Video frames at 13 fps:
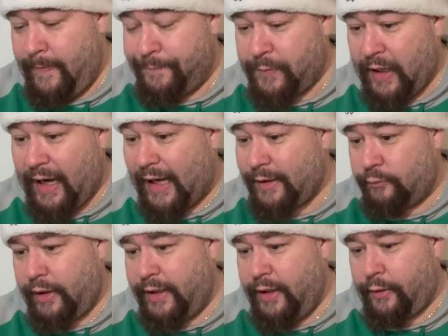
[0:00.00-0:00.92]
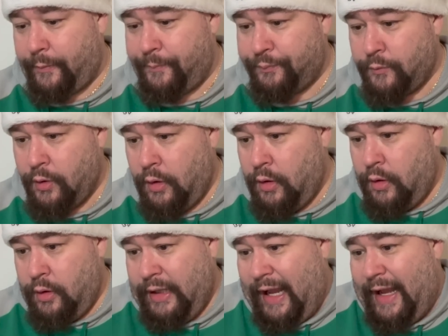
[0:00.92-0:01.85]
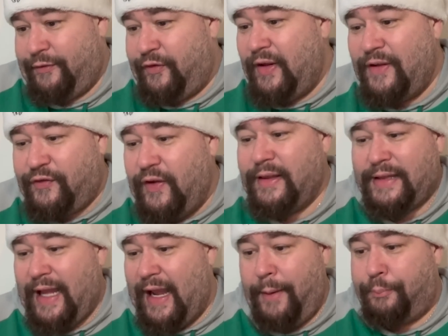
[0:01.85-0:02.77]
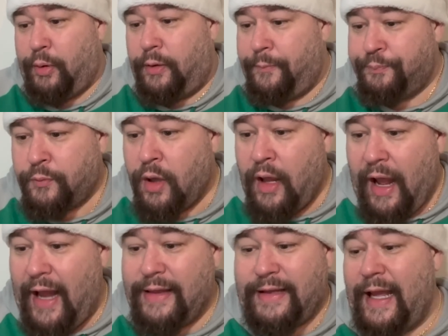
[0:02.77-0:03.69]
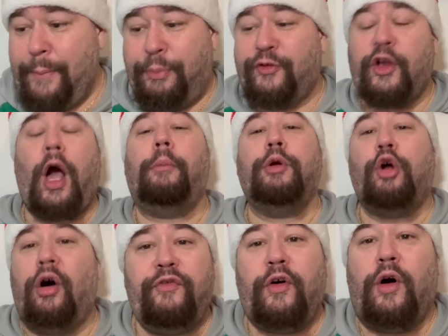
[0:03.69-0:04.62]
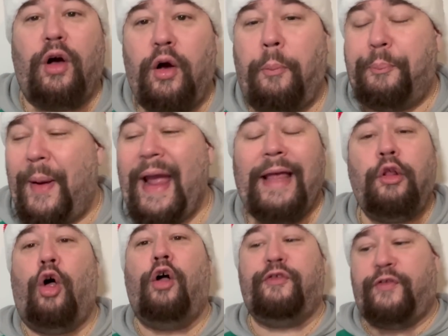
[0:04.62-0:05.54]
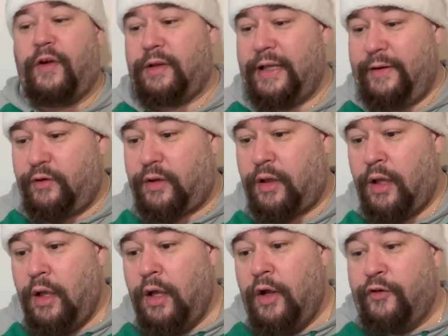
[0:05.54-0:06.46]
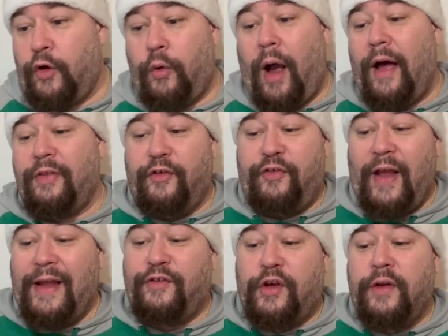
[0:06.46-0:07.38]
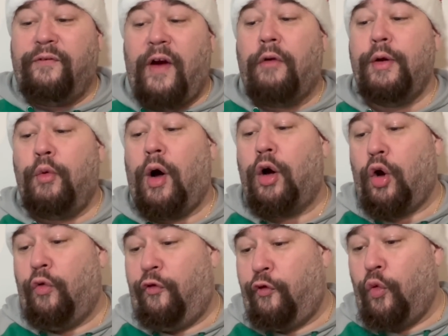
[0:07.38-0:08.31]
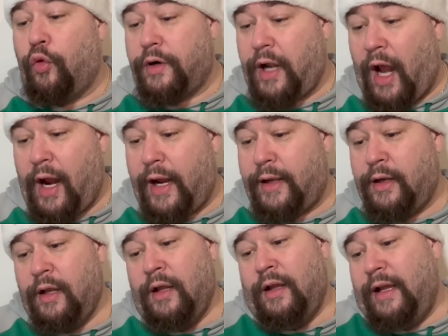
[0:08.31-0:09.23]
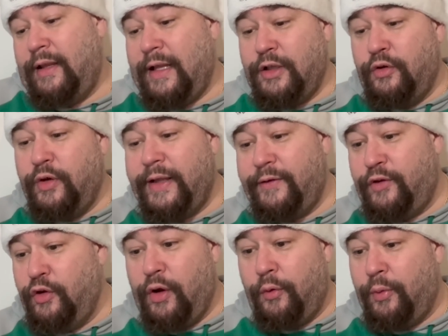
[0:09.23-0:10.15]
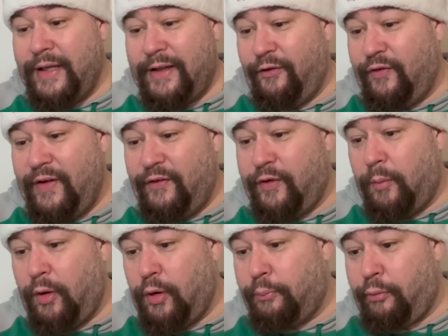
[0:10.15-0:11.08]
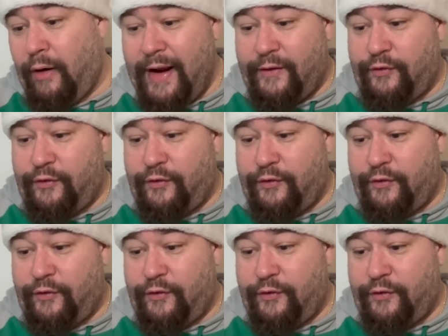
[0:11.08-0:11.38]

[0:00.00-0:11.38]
I got it right here. Yeah, it's in Tampa. And Tampa's coming off a bad loss to Cleveland. So the Saints could very well go 4-9. And then you need, you know, we just need some other breaks.